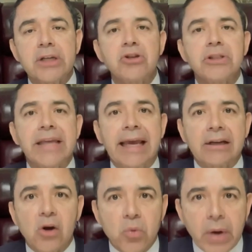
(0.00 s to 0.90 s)
judges
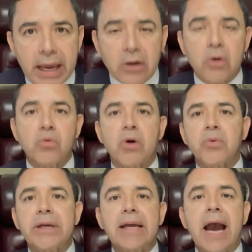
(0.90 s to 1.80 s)
in Laredo, where
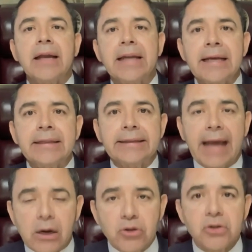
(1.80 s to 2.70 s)
we got
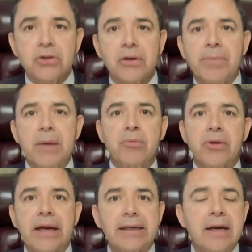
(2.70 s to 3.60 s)
thousands yeah. of people
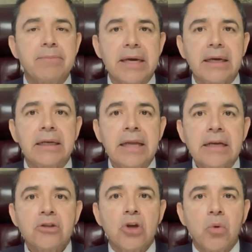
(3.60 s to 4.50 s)
that come in.
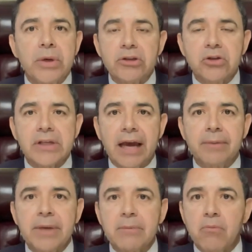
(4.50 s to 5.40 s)
So we just got to
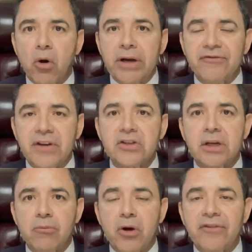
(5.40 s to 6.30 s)
be more efficient
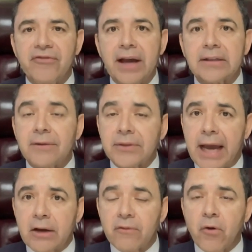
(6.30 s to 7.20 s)
and more effective.
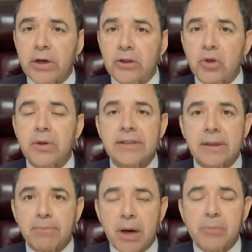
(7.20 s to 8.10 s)
Title 42 is
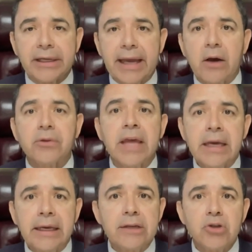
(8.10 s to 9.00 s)
a public health
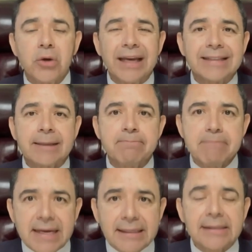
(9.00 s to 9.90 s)
issue. It's a
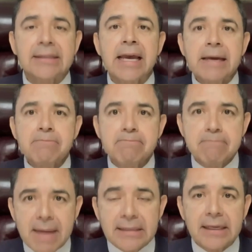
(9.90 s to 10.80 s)
mixed
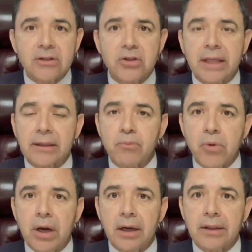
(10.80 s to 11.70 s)
message that the
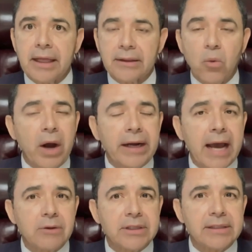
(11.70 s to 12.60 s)
uh, that the White
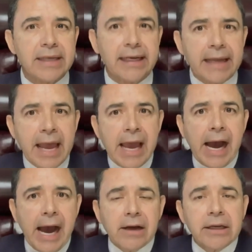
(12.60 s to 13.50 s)
House is sending.
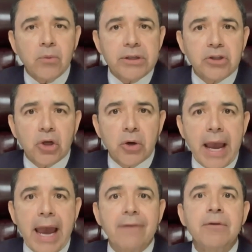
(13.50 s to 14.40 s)
How can we still
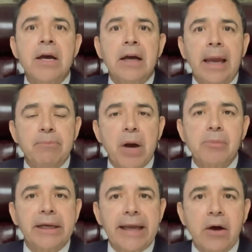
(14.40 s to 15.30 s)
have a
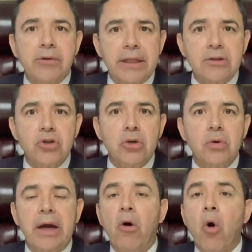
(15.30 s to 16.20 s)
public health issue
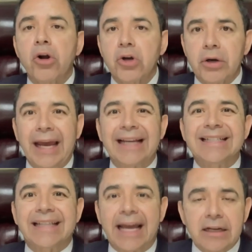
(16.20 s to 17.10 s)
order
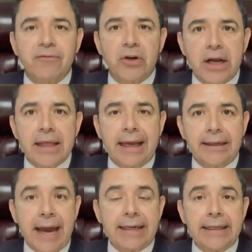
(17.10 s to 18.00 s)
extended for
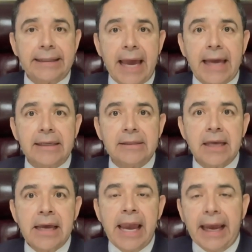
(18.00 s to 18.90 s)
90 days
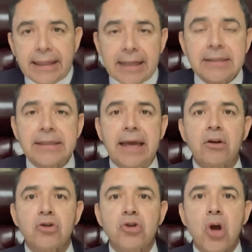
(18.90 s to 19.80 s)
and then say
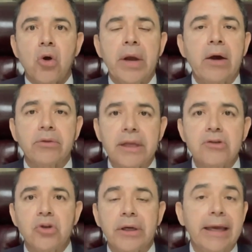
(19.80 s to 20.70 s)
there's no health
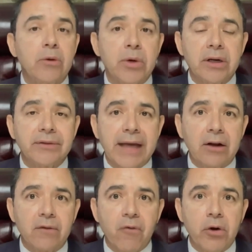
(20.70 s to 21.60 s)
issue and get rid of
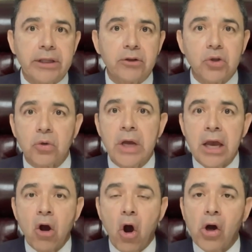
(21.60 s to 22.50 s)
Title 42?
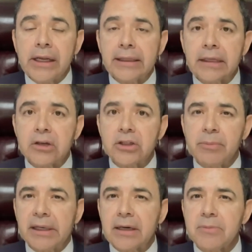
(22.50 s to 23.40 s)
all it does it
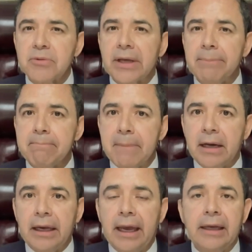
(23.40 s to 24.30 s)
becomes a
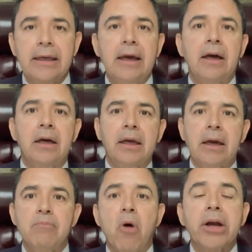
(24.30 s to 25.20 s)
mm-hmm. a,
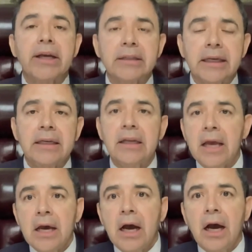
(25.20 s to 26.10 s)
a, marketing
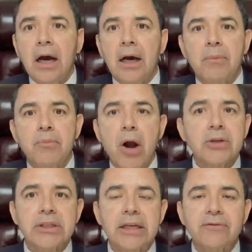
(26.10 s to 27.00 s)
uh,
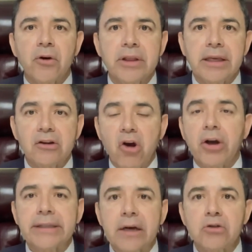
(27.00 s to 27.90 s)
process for the
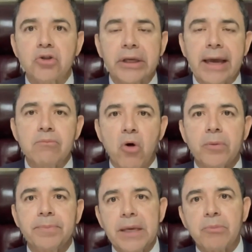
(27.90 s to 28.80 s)
cartels to get
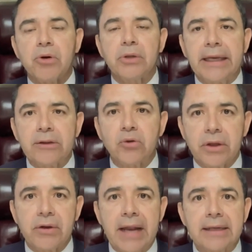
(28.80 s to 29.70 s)
more people into
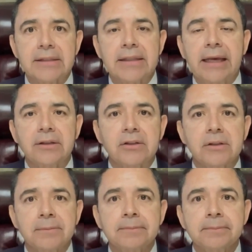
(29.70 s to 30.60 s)
the United States.